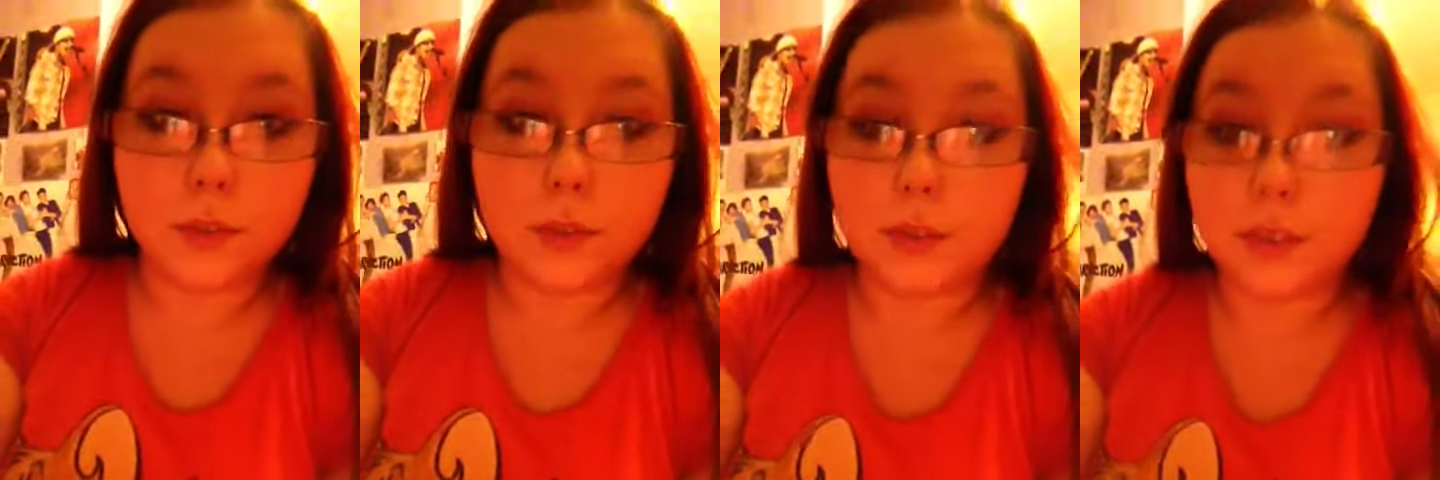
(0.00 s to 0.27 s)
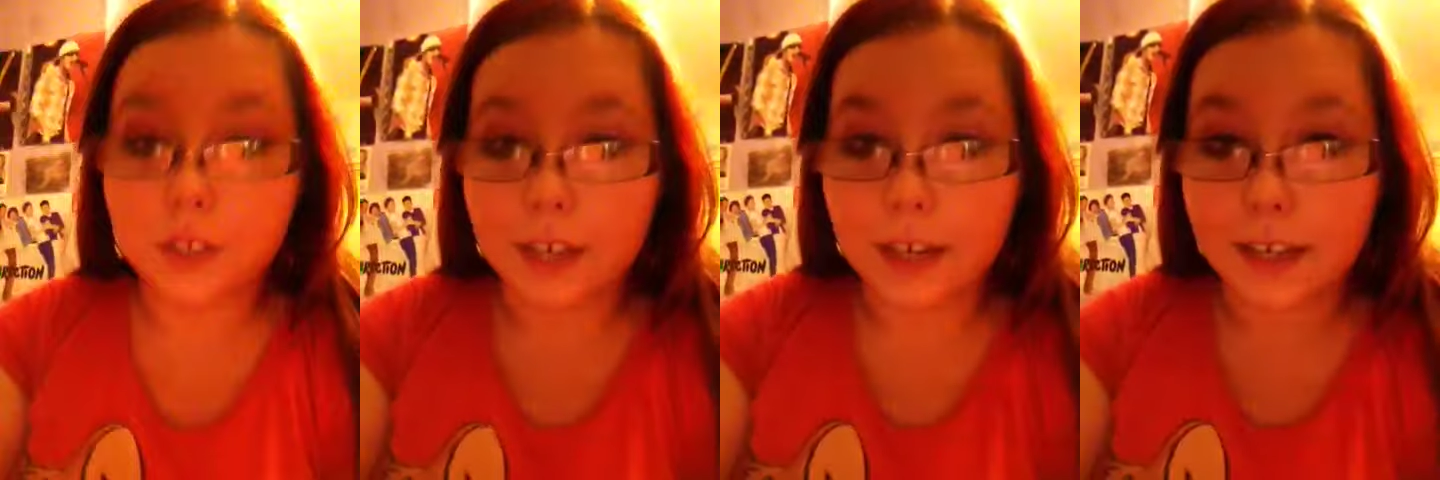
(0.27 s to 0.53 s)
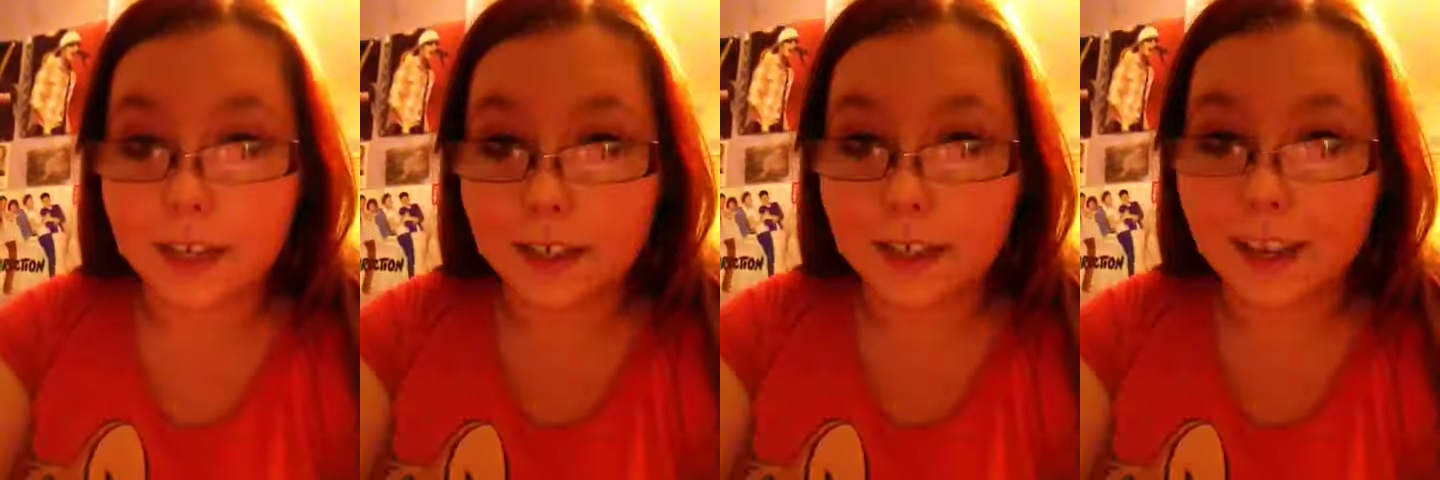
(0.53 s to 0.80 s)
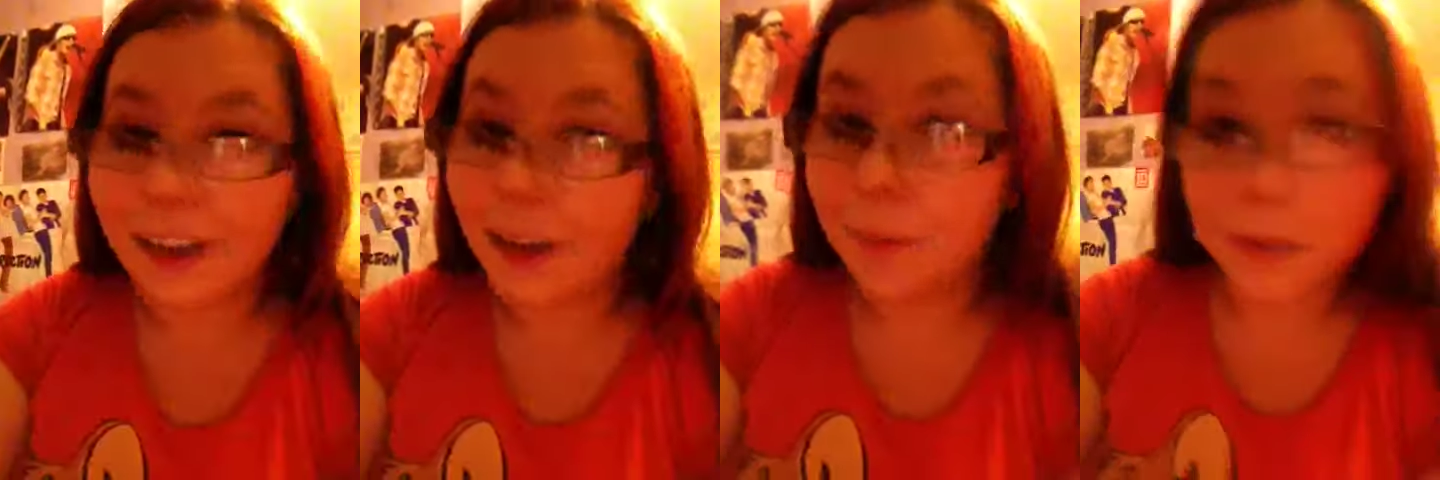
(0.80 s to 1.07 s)
to say
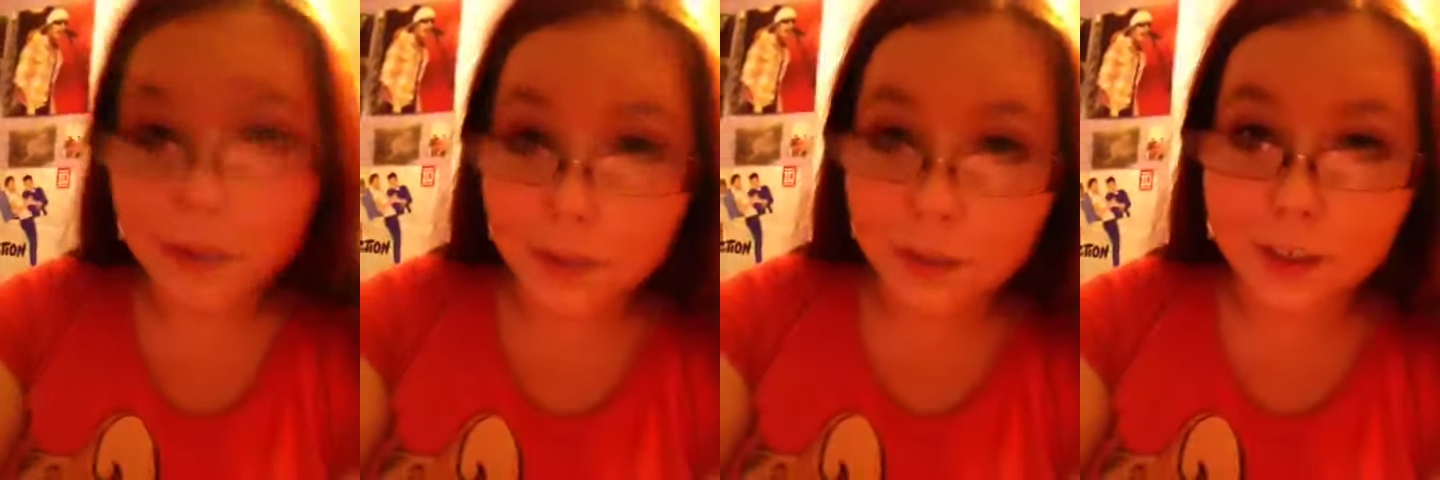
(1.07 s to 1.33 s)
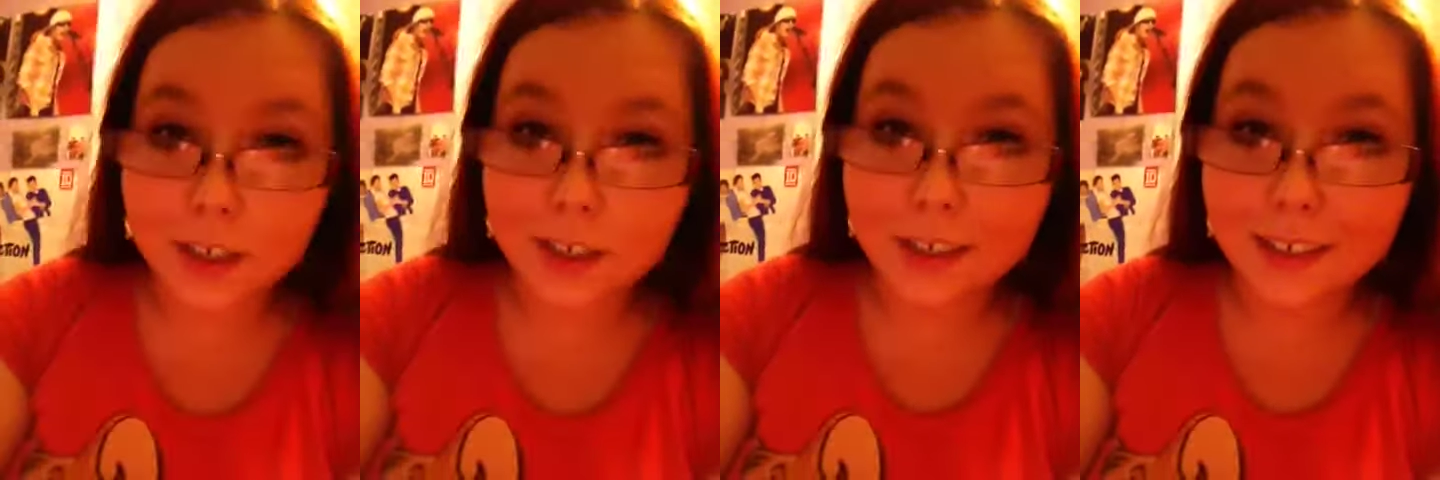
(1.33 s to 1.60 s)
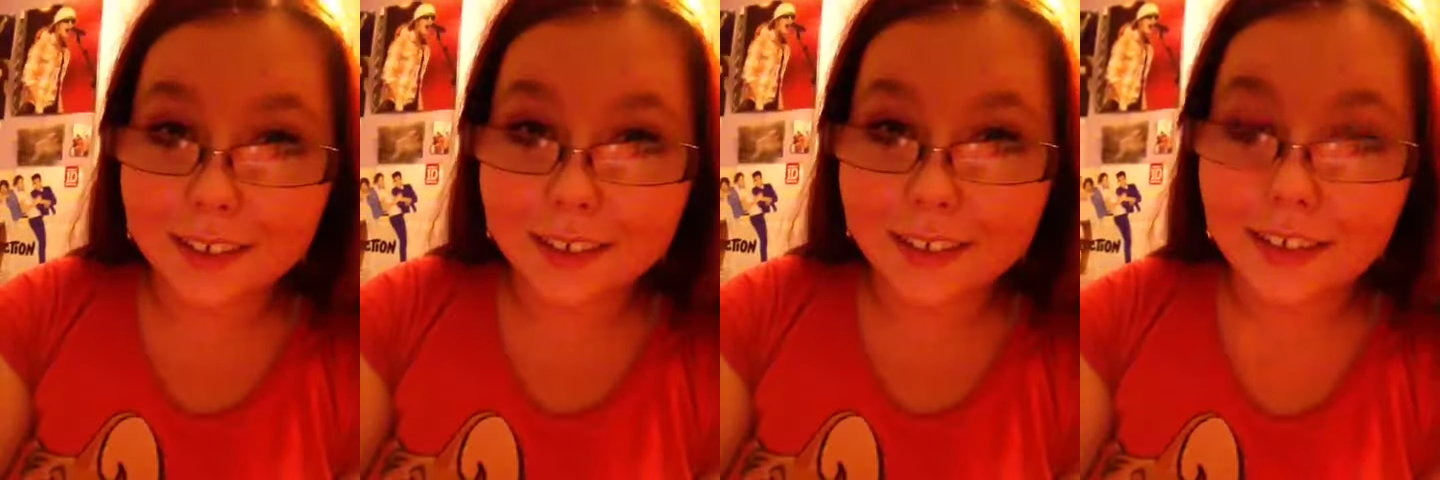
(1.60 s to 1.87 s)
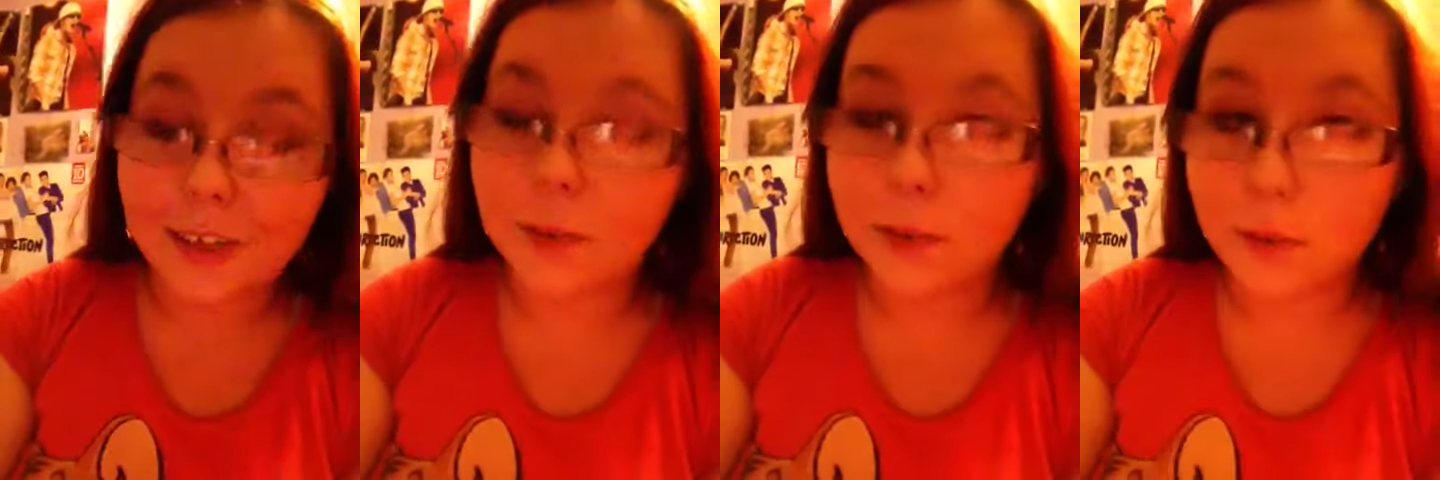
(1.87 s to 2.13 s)
Happy New Year
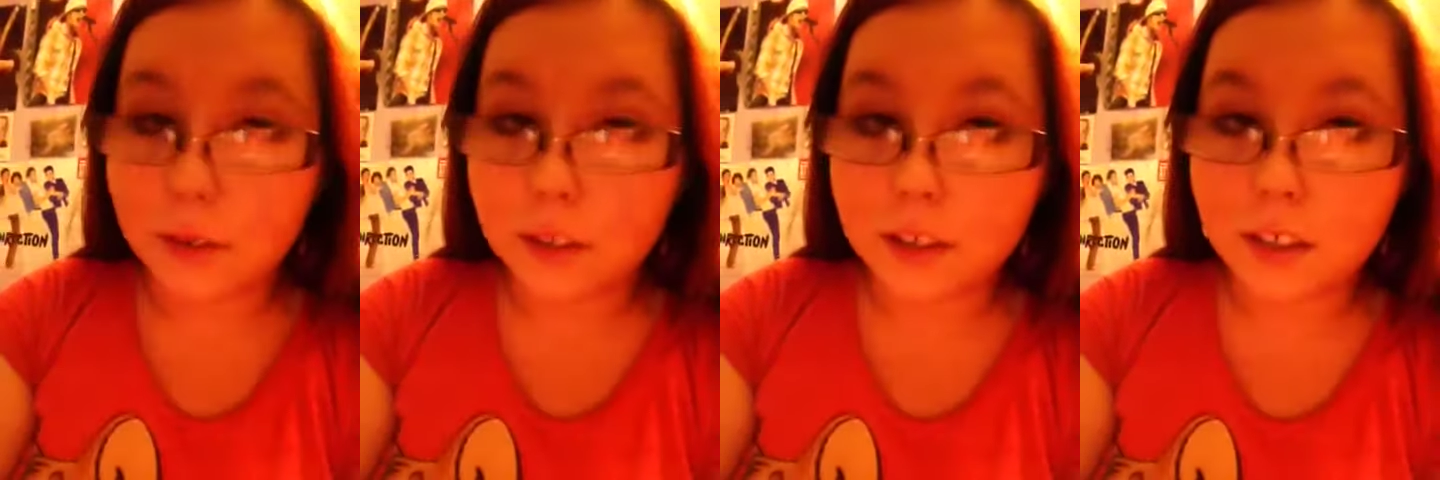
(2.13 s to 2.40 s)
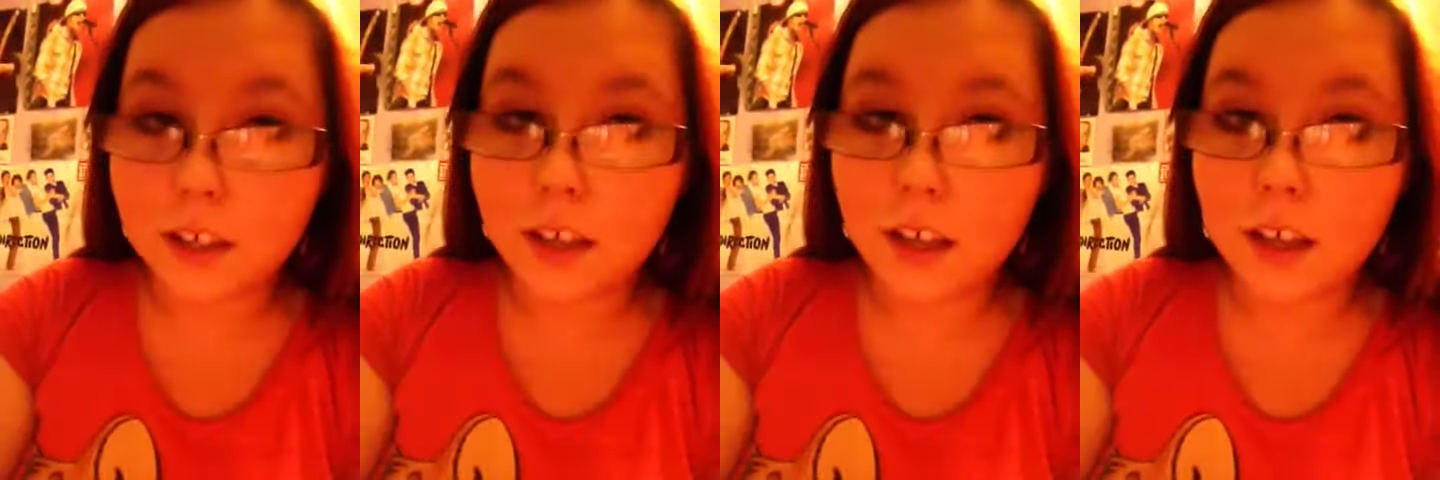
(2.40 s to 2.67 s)
to everyone.